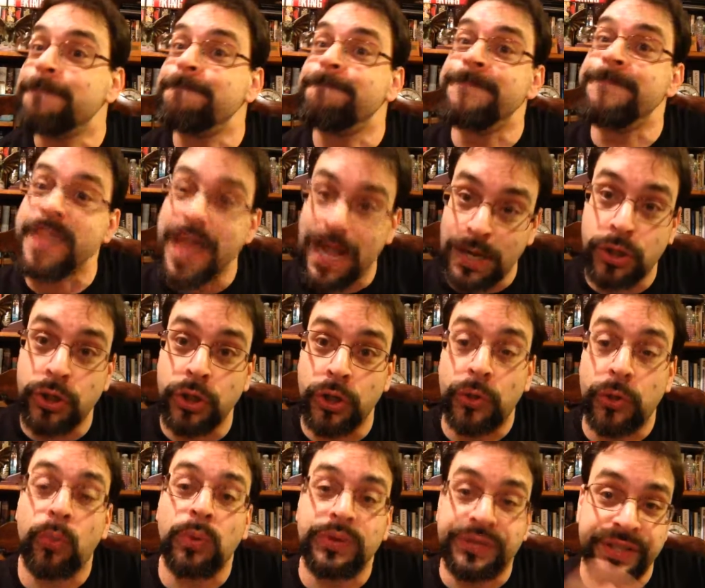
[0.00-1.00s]
Not
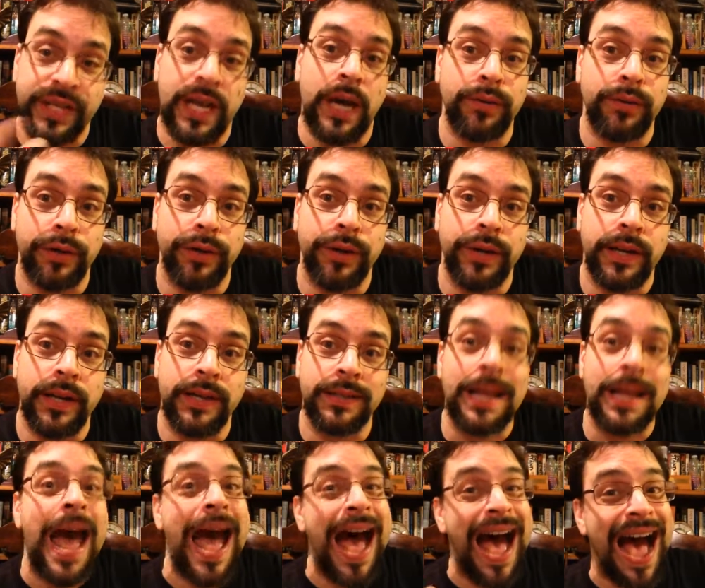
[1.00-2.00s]
sure. We'll see how good it
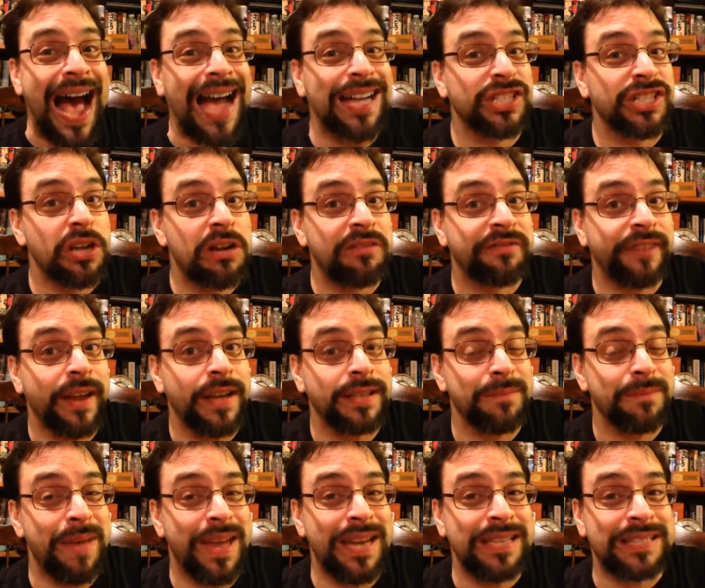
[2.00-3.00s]
is. I saw
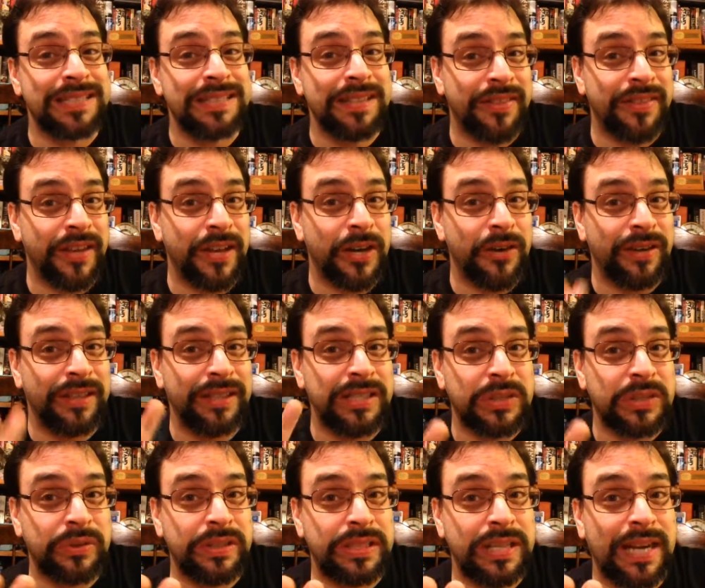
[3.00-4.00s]
Phantom Menace in the theater at
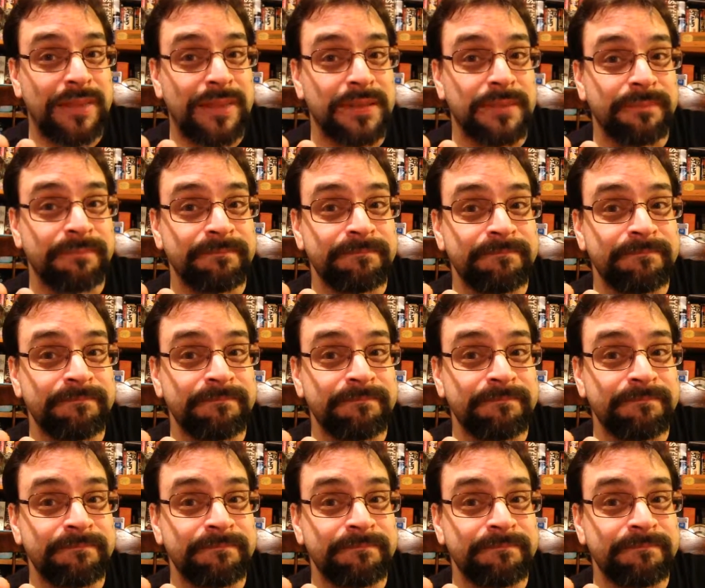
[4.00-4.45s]
least 3 times.